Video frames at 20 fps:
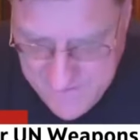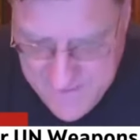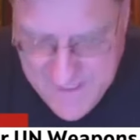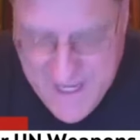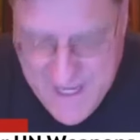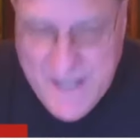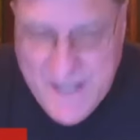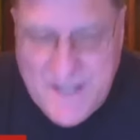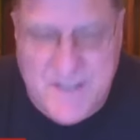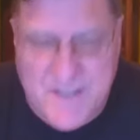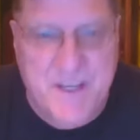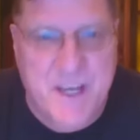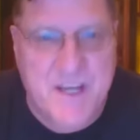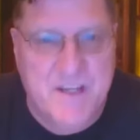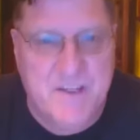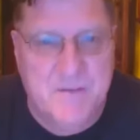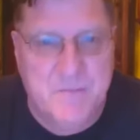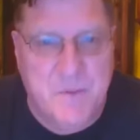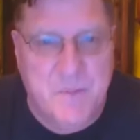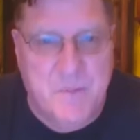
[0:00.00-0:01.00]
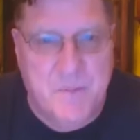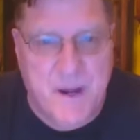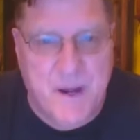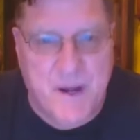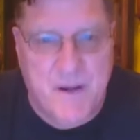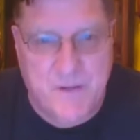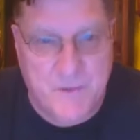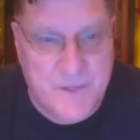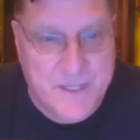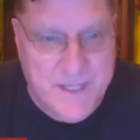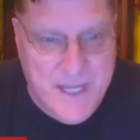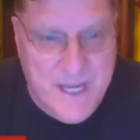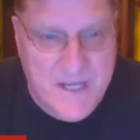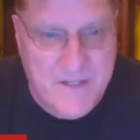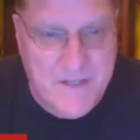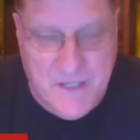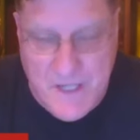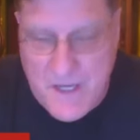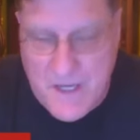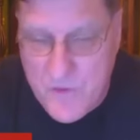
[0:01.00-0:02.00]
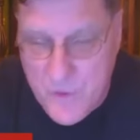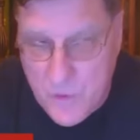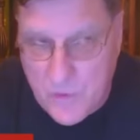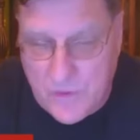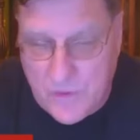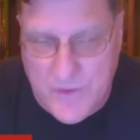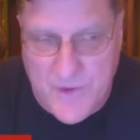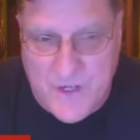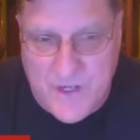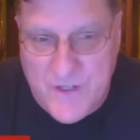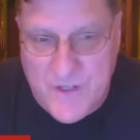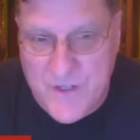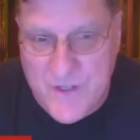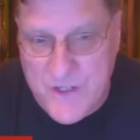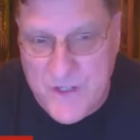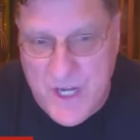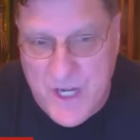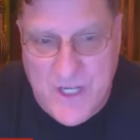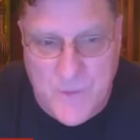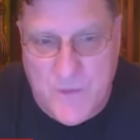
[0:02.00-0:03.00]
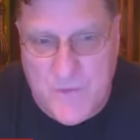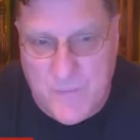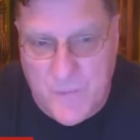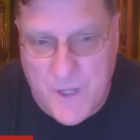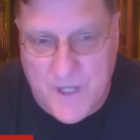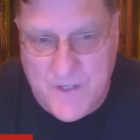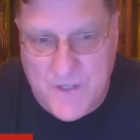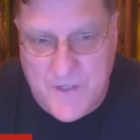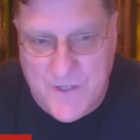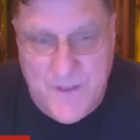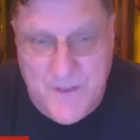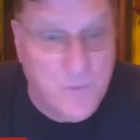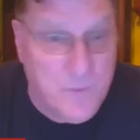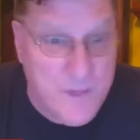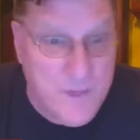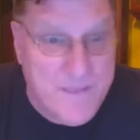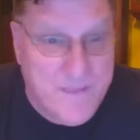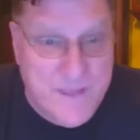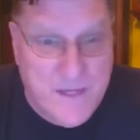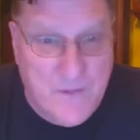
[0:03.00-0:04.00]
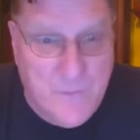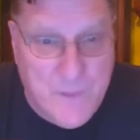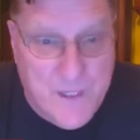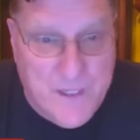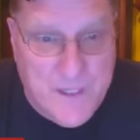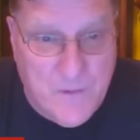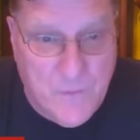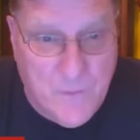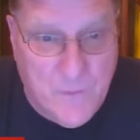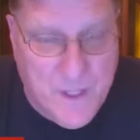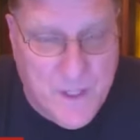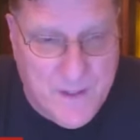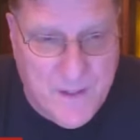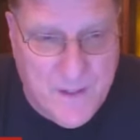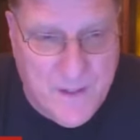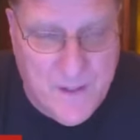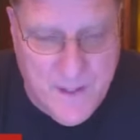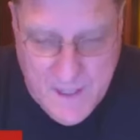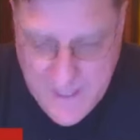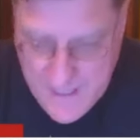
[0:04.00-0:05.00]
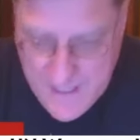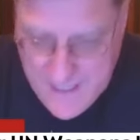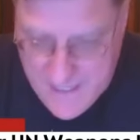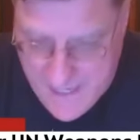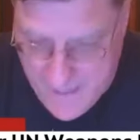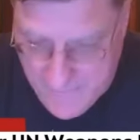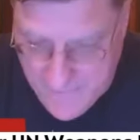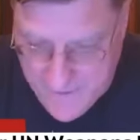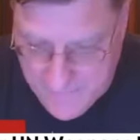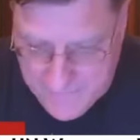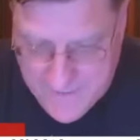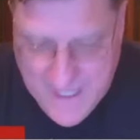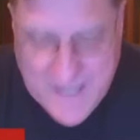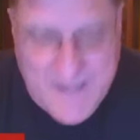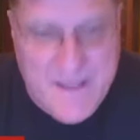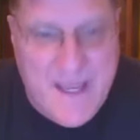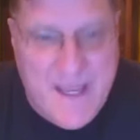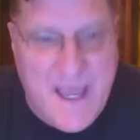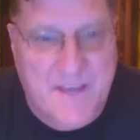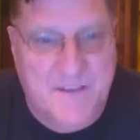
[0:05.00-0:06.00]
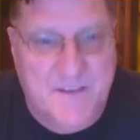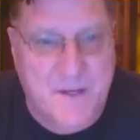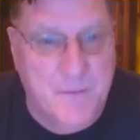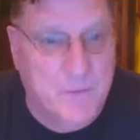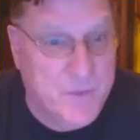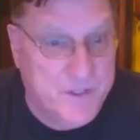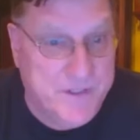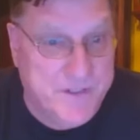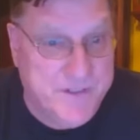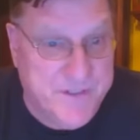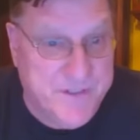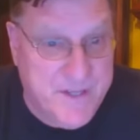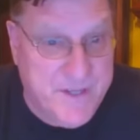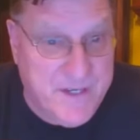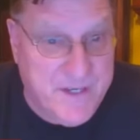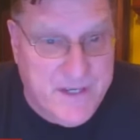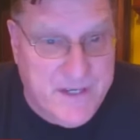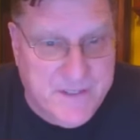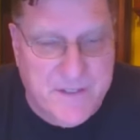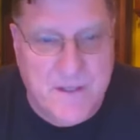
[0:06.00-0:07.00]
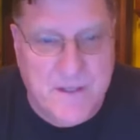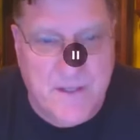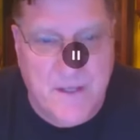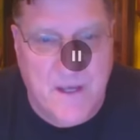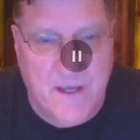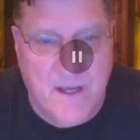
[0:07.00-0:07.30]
The United States is prepared to engage in a nuclear exchange with Russia that we think we can win. I would have liked to ask him which cities.